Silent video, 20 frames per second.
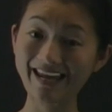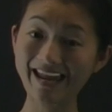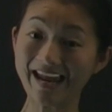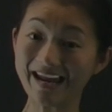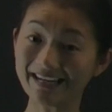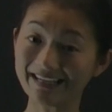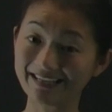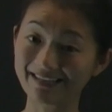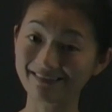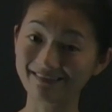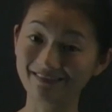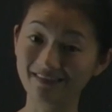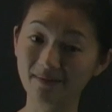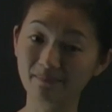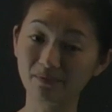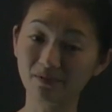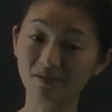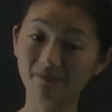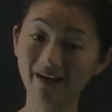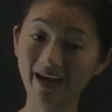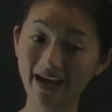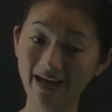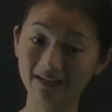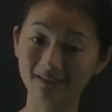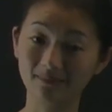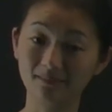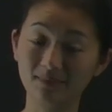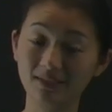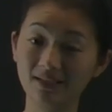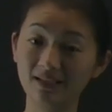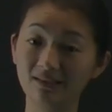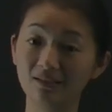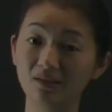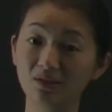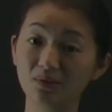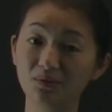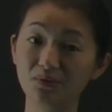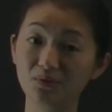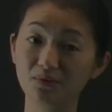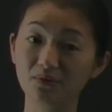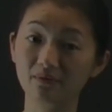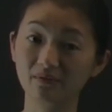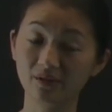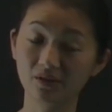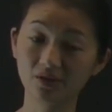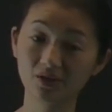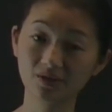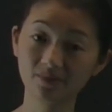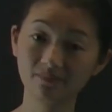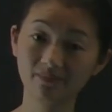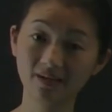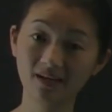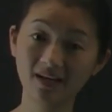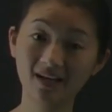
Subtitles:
80th number of atoms in the known universe.